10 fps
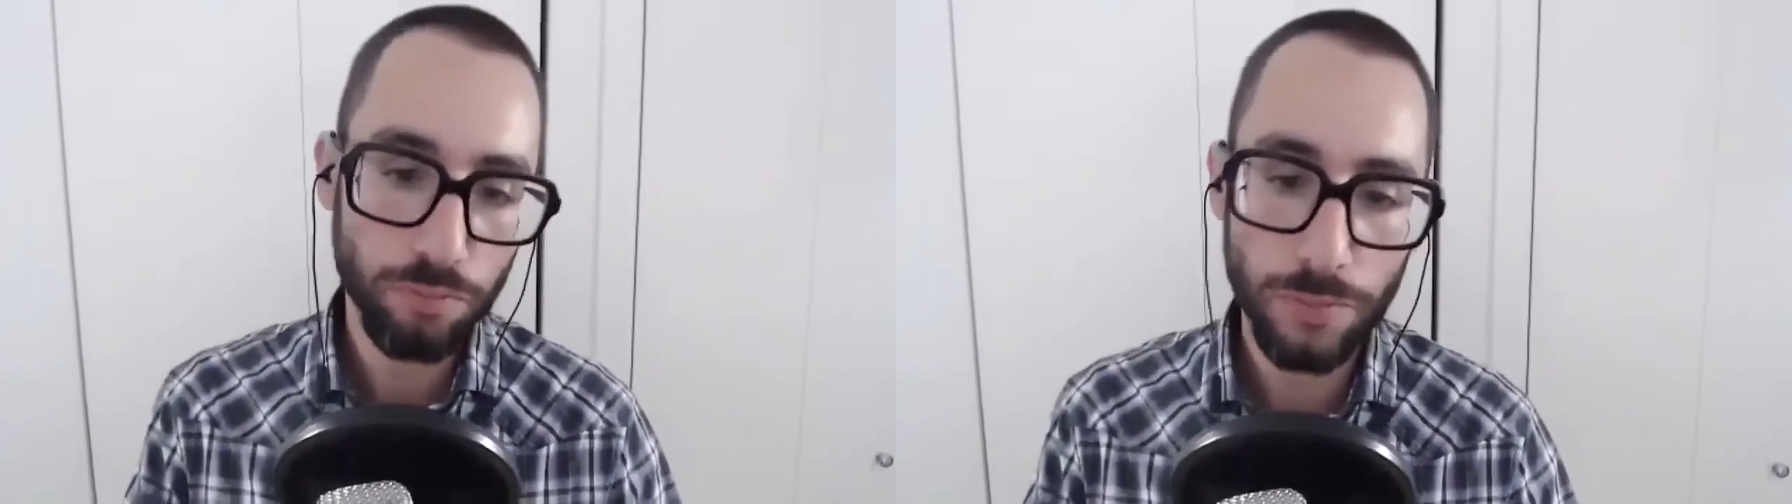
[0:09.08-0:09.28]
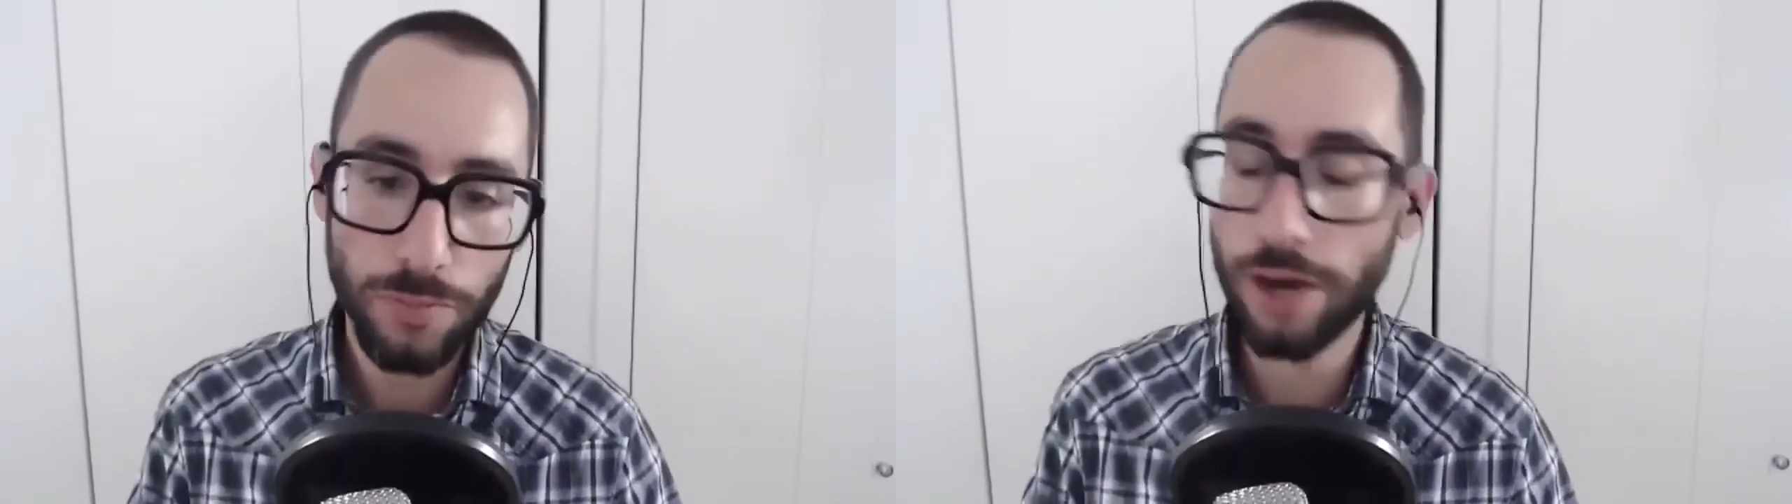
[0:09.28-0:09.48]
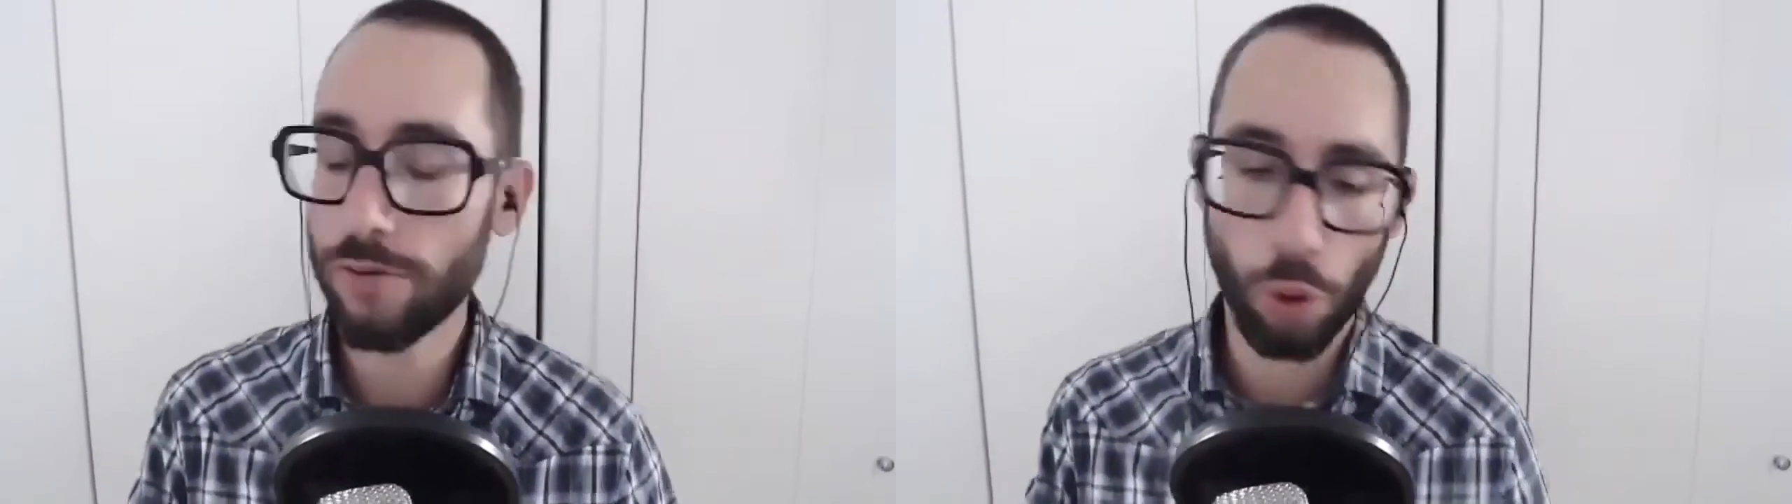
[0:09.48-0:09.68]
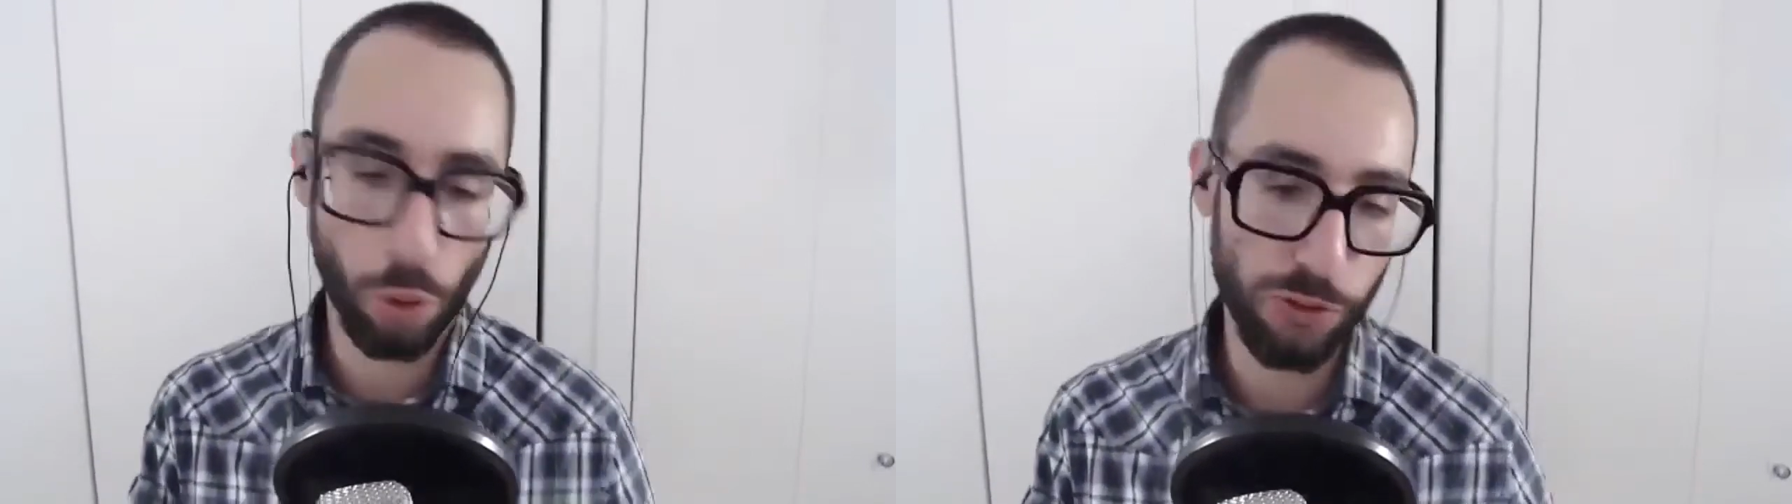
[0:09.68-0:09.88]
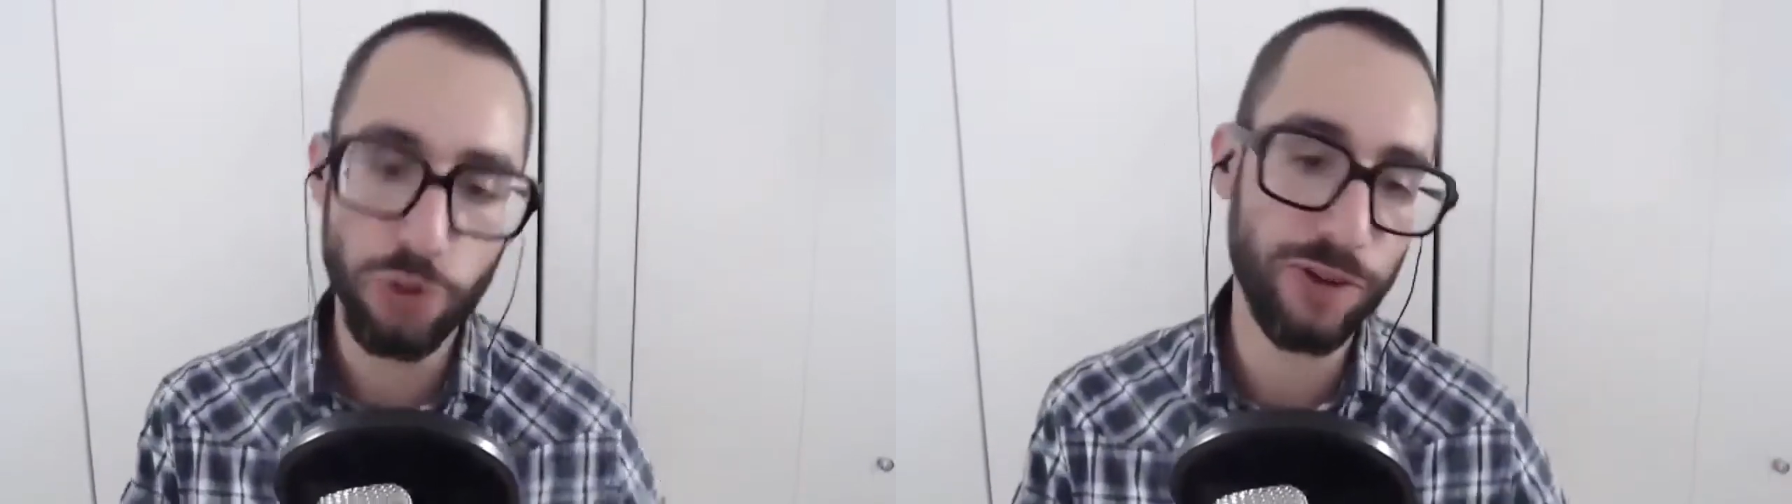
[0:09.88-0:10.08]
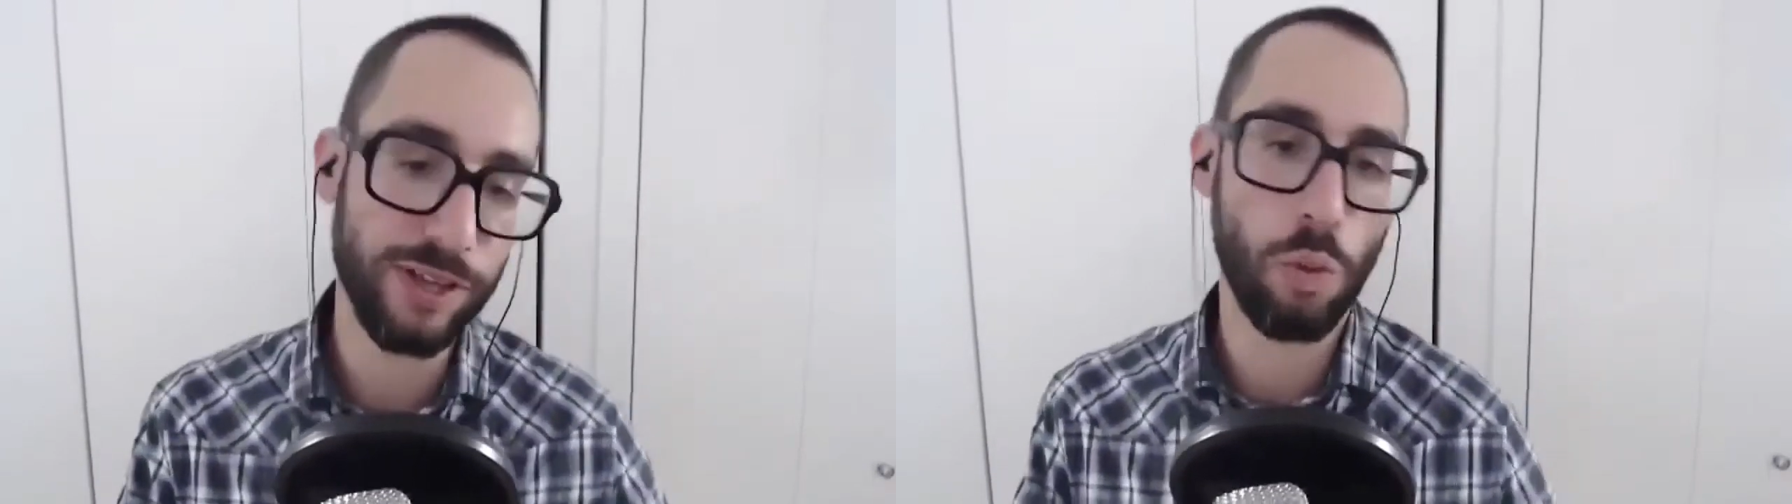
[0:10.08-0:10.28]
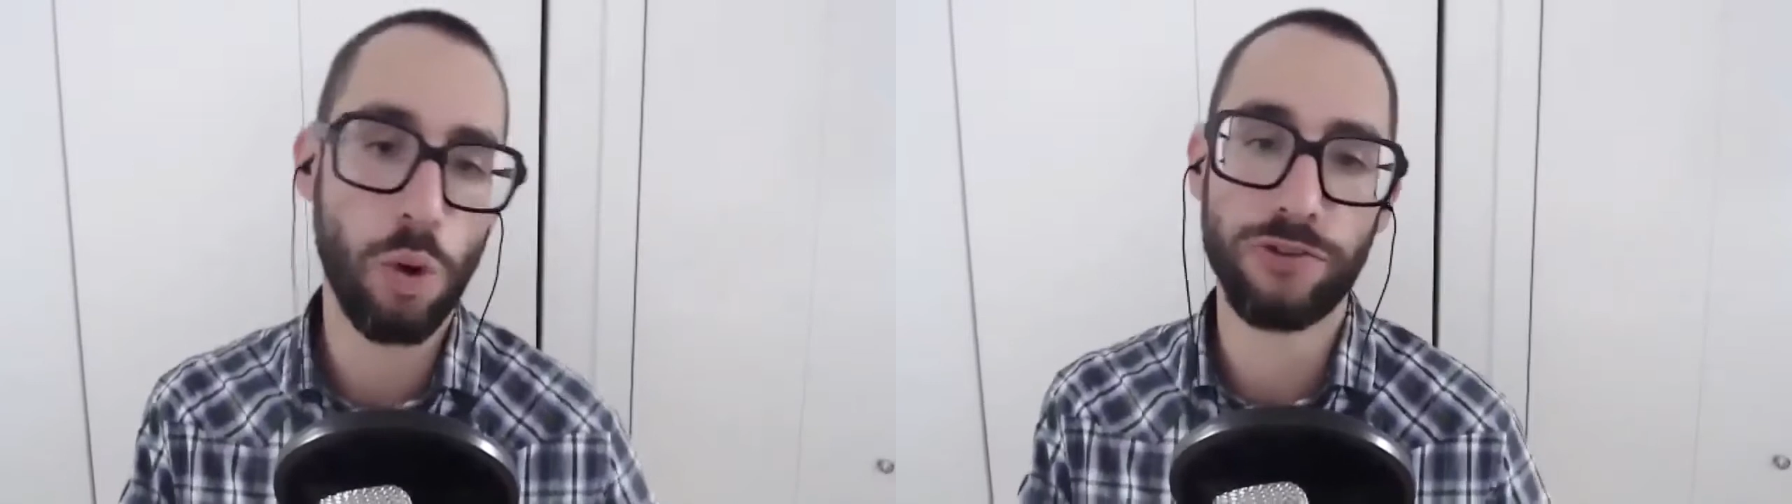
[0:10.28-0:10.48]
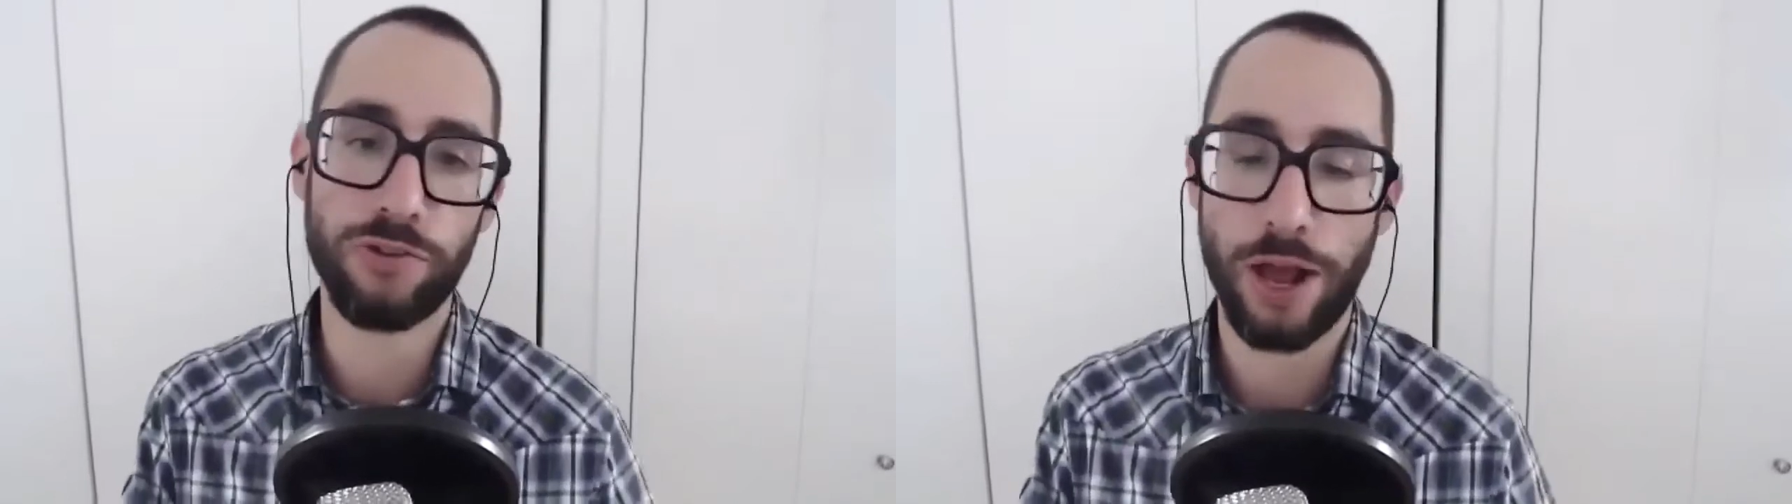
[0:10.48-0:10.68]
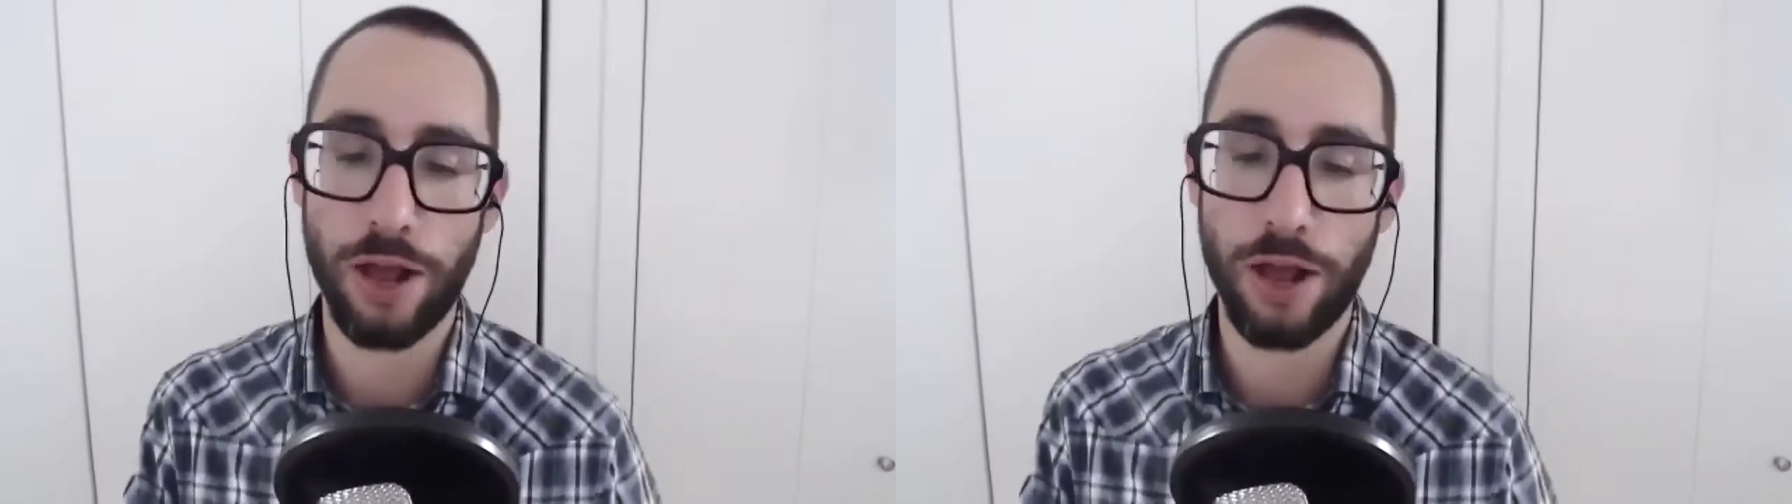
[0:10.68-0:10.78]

and of course using the ones on